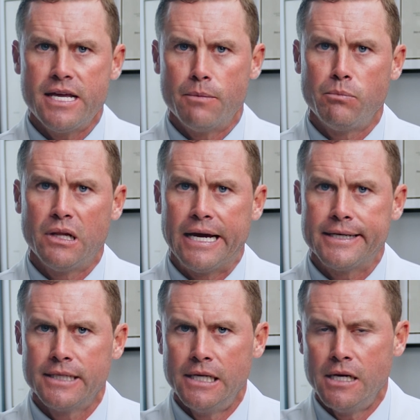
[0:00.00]

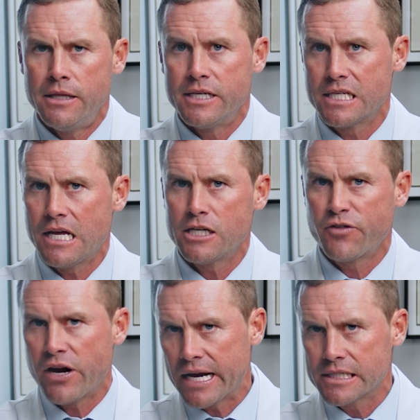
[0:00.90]
implant. This allows
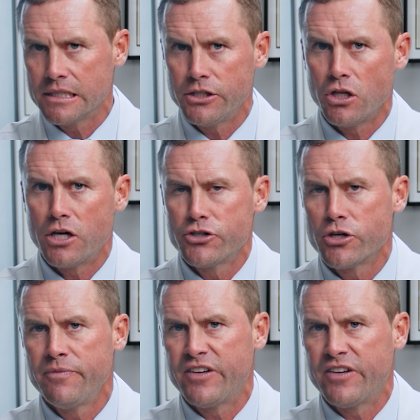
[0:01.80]
for excellent long-term